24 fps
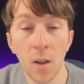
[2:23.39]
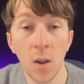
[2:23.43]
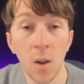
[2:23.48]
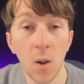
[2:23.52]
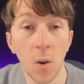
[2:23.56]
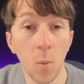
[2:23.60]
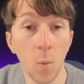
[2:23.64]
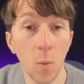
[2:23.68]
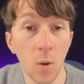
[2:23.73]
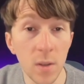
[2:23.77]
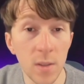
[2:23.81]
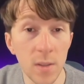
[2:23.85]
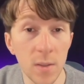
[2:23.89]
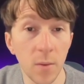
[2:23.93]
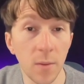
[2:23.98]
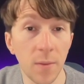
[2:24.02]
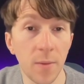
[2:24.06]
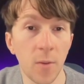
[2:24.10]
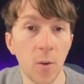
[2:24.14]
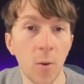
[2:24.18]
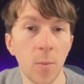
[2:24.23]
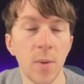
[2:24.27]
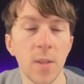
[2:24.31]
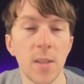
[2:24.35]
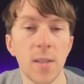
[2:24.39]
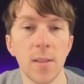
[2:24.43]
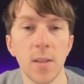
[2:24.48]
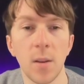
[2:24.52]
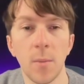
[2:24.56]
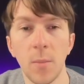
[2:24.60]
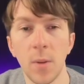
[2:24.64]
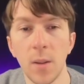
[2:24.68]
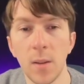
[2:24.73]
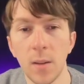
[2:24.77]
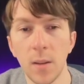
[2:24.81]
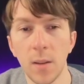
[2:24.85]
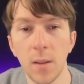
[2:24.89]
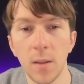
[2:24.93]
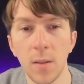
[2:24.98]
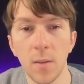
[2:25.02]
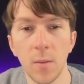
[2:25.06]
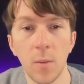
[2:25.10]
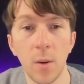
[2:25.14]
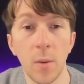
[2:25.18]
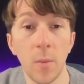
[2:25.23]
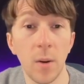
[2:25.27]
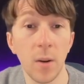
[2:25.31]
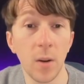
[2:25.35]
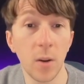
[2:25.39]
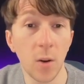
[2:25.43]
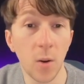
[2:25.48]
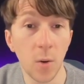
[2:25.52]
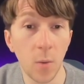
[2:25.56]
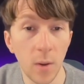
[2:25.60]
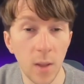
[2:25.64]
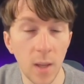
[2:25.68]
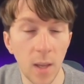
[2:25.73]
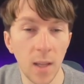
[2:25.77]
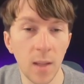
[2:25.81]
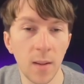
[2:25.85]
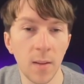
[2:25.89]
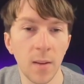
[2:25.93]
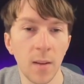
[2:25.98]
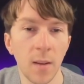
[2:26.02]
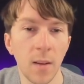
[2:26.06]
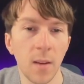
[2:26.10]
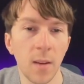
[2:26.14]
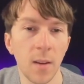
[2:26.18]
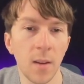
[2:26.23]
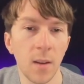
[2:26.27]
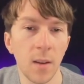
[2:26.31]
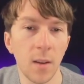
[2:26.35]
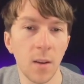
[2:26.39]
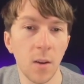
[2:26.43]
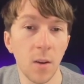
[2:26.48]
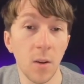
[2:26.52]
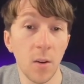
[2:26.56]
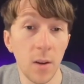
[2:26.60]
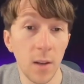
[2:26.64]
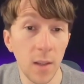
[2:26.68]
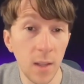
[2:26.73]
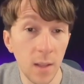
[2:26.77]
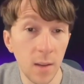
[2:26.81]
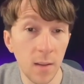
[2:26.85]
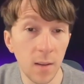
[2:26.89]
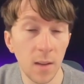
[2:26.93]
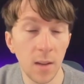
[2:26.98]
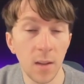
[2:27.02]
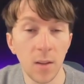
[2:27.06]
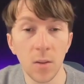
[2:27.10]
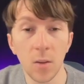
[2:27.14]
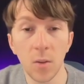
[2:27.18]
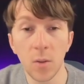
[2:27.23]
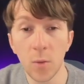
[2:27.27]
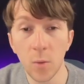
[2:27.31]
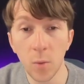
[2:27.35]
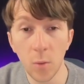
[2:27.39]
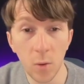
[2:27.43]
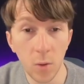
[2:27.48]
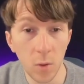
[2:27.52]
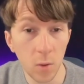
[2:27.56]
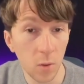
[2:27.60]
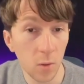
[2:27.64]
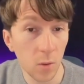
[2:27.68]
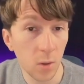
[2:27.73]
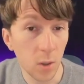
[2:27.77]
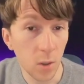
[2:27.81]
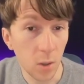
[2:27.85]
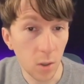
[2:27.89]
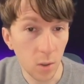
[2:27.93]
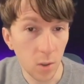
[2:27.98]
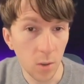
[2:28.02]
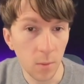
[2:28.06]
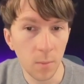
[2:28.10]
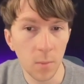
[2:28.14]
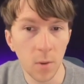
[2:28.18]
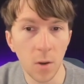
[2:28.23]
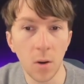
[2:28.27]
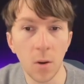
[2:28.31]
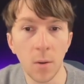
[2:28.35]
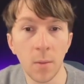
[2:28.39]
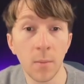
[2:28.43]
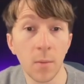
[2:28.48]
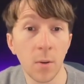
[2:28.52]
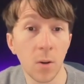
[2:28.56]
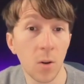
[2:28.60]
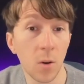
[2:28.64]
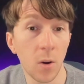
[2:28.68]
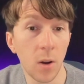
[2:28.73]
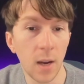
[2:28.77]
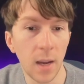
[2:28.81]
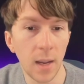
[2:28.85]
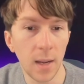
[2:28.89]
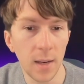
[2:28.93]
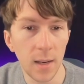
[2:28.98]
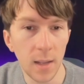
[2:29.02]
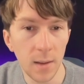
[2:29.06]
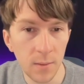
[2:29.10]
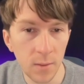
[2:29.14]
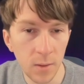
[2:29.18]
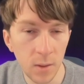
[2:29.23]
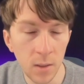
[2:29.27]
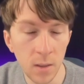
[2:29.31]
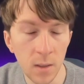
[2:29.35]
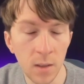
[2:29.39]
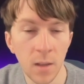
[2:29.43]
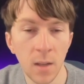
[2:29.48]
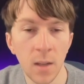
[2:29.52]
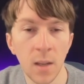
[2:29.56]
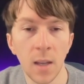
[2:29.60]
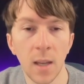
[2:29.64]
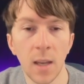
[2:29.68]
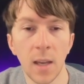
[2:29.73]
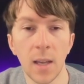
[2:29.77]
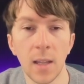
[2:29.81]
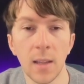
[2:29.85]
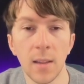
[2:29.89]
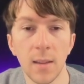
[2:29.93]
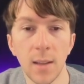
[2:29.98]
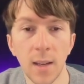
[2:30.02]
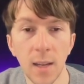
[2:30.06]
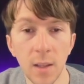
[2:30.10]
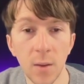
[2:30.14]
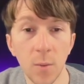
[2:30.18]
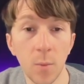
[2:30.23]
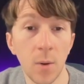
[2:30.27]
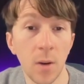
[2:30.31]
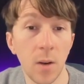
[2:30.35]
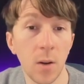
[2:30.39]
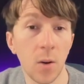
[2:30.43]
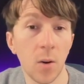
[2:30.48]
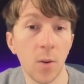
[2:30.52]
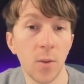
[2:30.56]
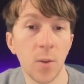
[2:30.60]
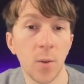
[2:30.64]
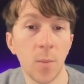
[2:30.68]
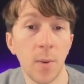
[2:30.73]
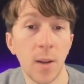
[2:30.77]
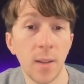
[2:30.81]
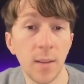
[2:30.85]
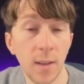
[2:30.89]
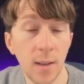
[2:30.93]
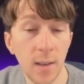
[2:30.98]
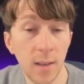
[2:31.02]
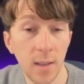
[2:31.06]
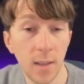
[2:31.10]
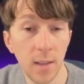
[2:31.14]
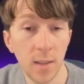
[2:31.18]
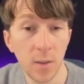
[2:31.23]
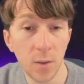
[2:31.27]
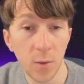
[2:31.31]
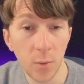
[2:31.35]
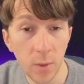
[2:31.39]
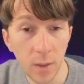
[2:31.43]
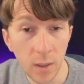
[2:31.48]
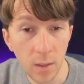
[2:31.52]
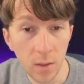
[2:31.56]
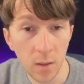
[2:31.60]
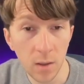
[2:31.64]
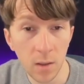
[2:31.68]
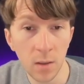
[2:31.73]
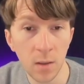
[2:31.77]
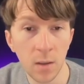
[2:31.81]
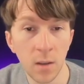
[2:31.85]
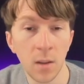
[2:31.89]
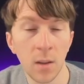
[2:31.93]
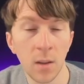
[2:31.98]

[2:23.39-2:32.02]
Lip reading: Once the form is submitted, we will create a lead in the to-call column on GoHighLevel, and that will automatically trigger